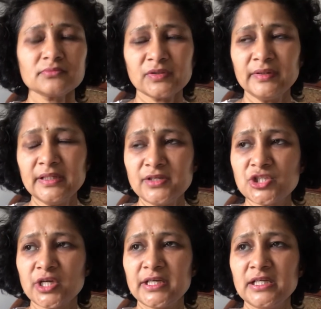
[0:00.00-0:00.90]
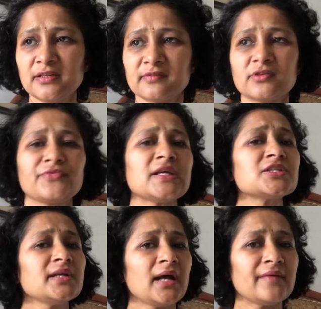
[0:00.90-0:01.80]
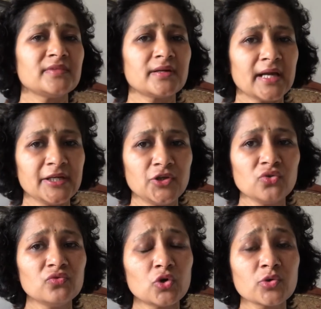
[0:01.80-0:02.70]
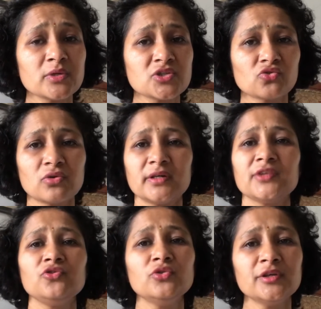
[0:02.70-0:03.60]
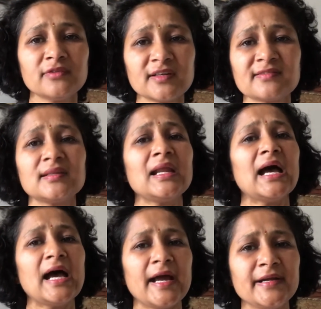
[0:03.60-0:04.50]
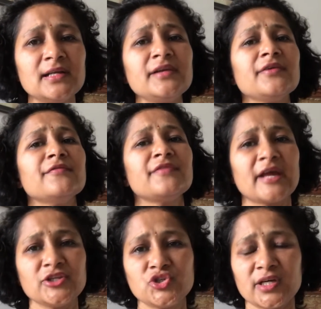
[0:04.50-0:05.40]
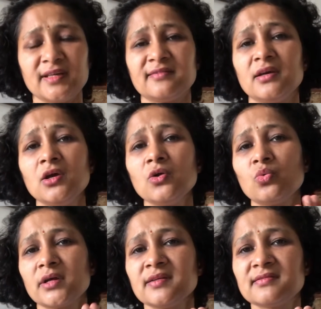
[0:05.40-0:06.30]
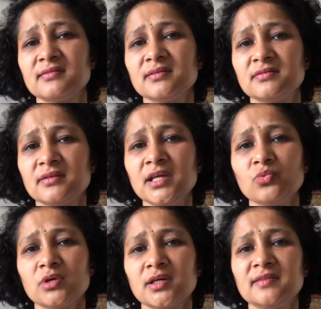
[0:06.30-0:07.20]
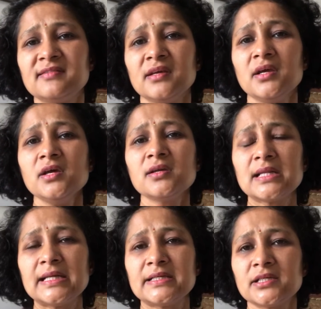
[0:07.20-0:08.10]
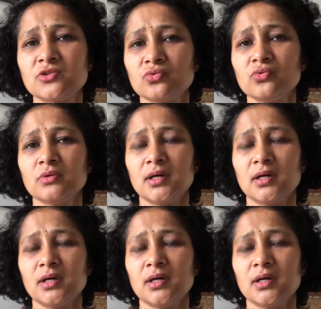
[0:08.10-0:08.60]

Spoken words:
when they reach 18 years of age, they have the right to vote, which is called as universal adult franchise. What is the three words related to